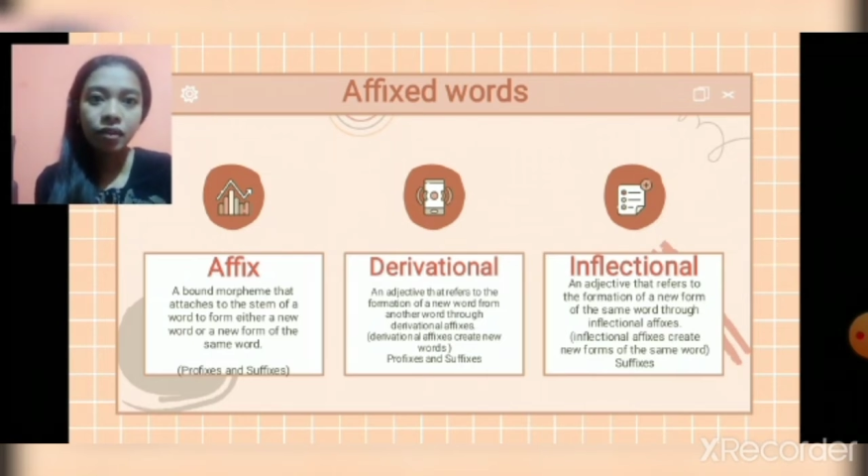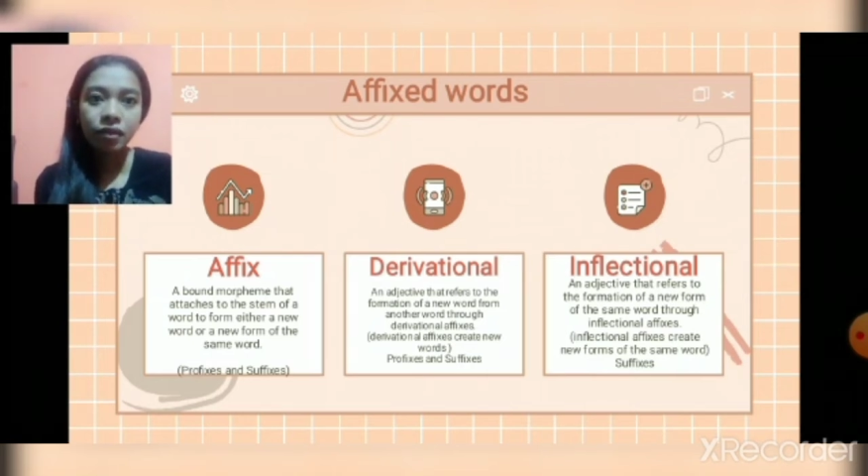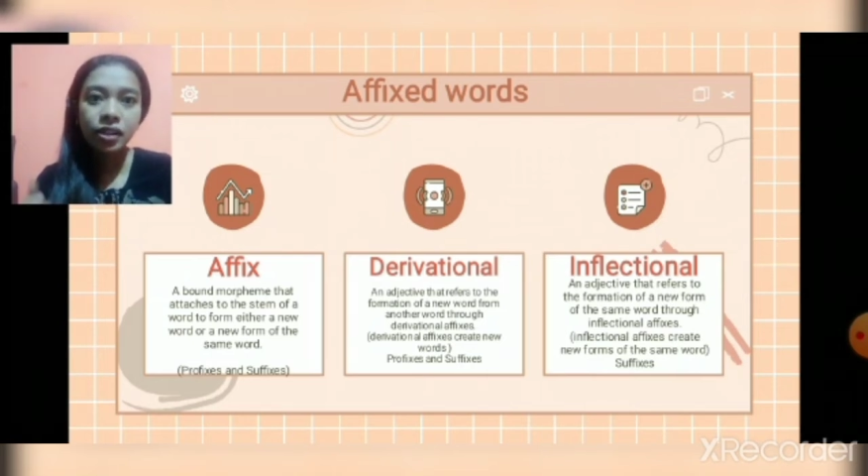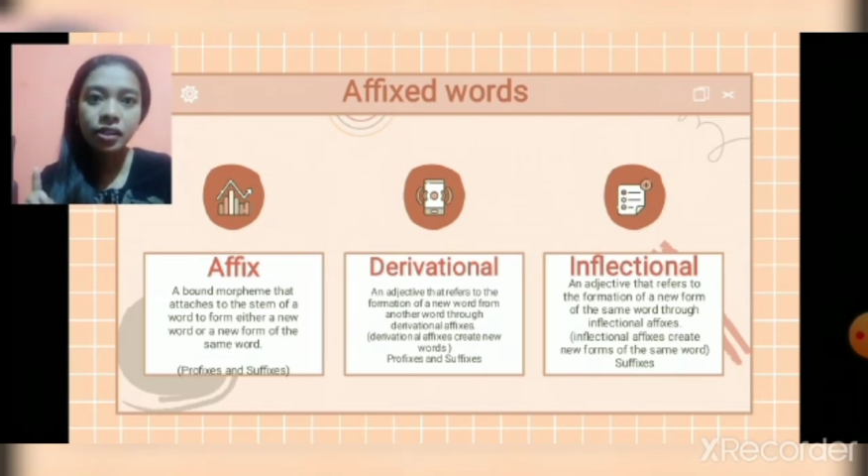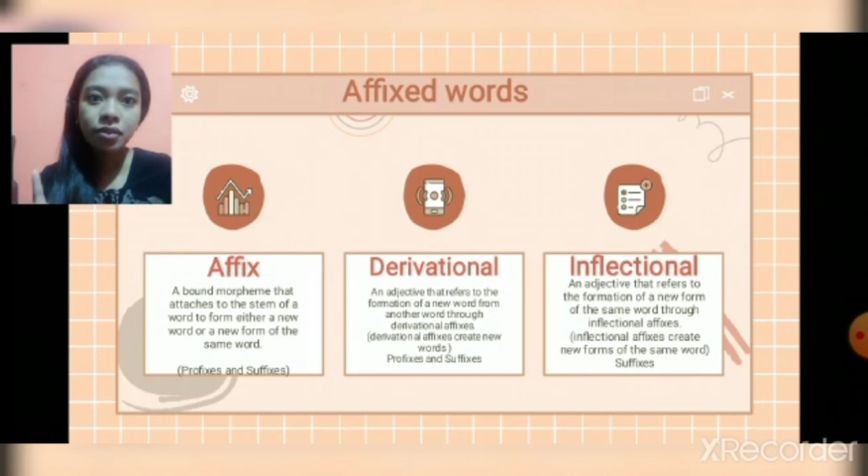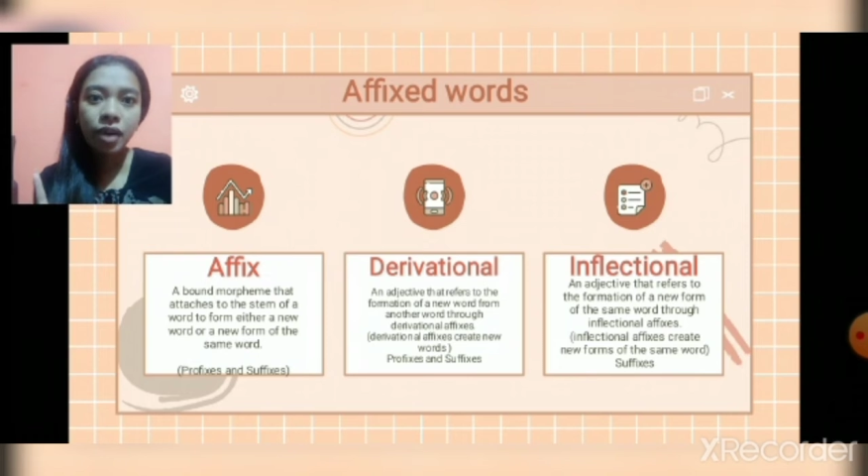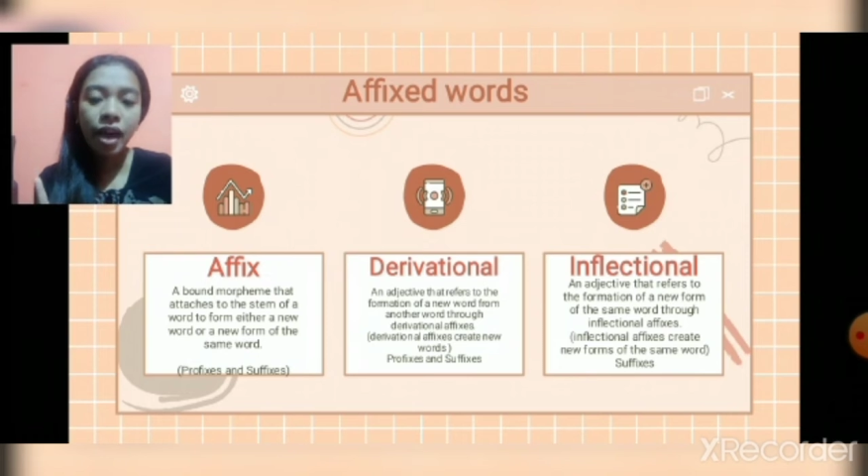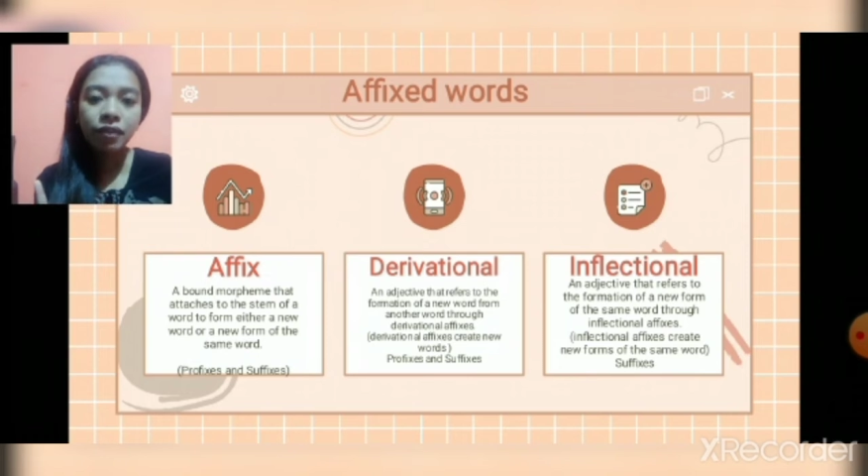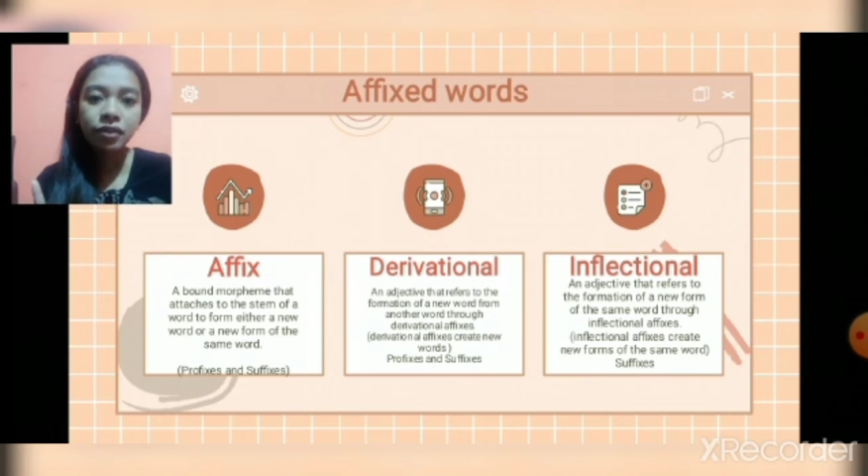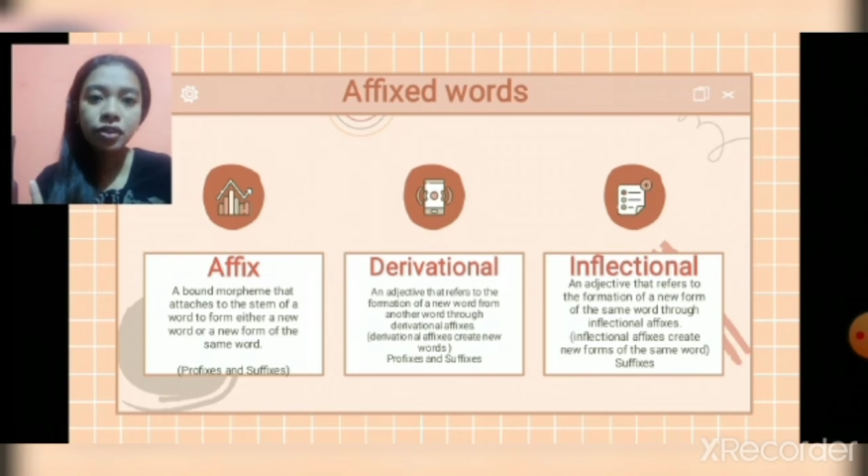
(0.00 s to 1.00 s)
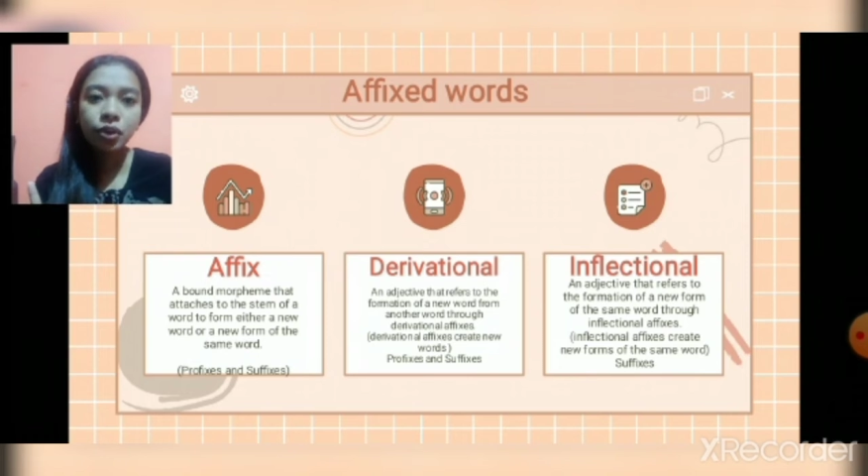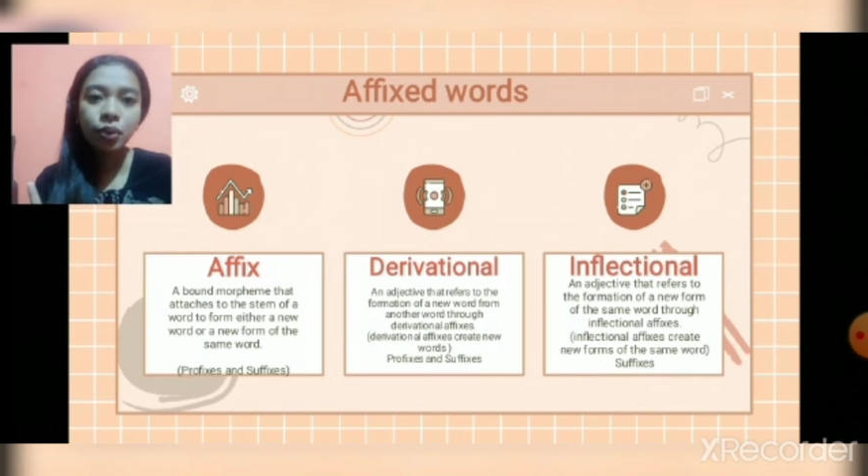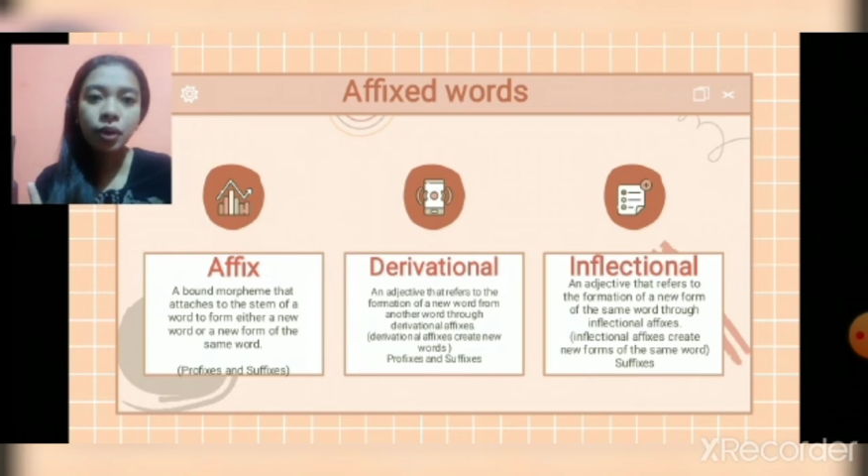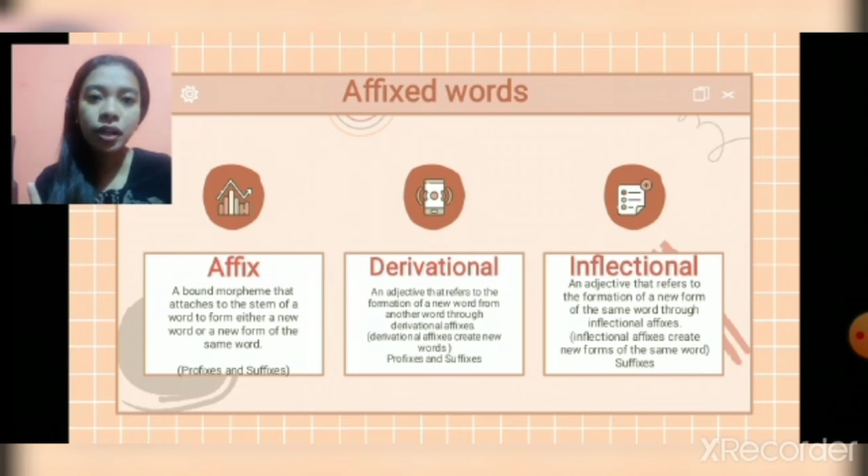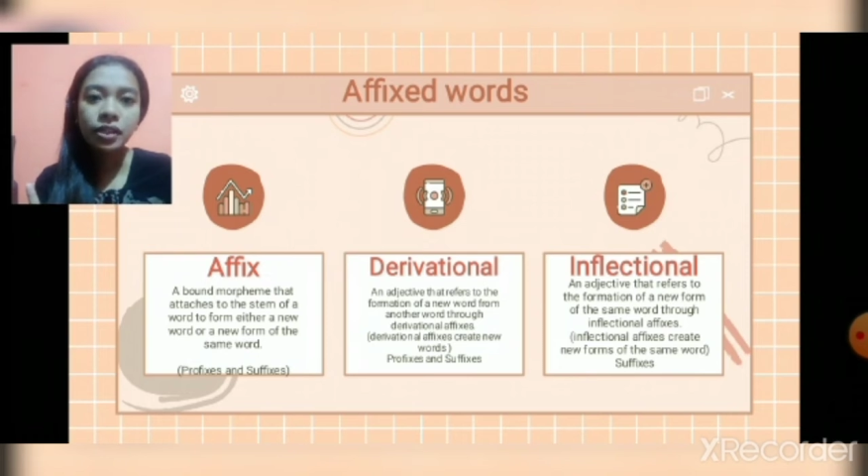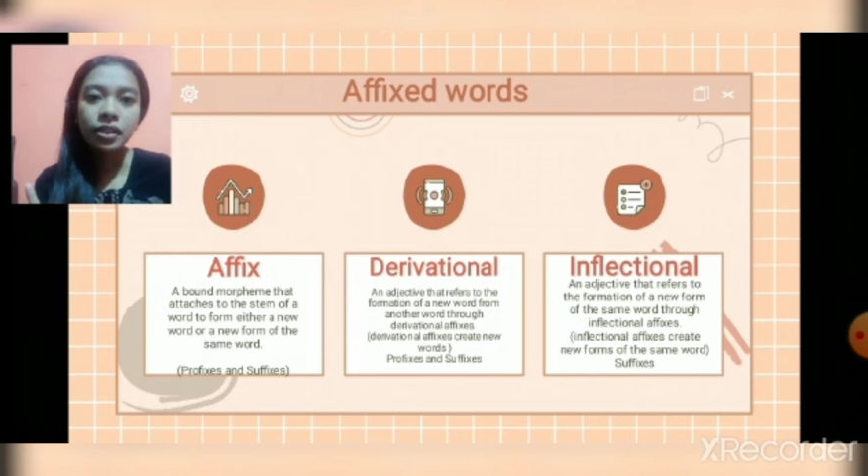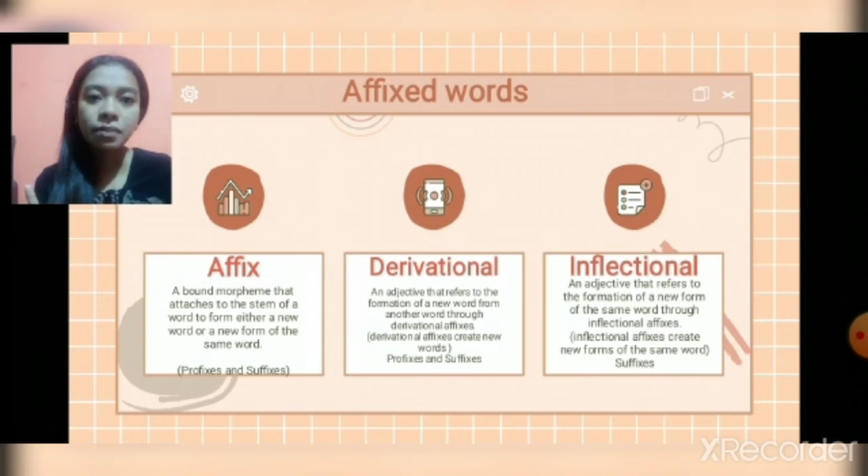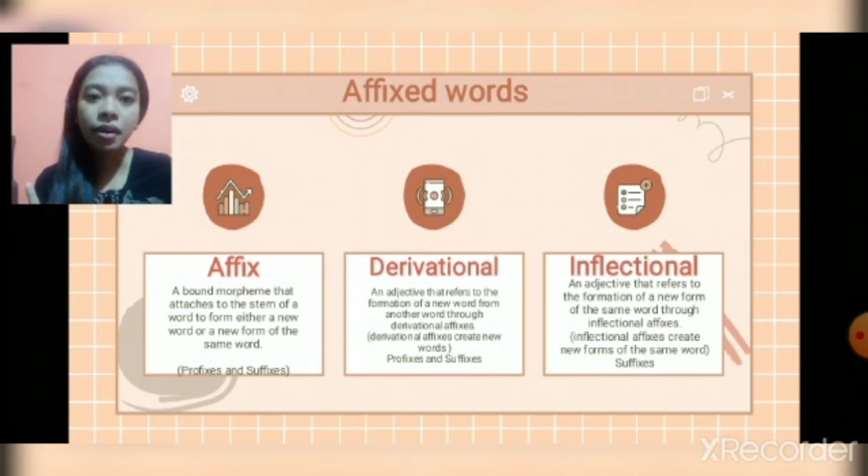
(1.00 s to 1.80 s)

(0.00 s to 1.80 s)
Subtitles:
First, we have to know what is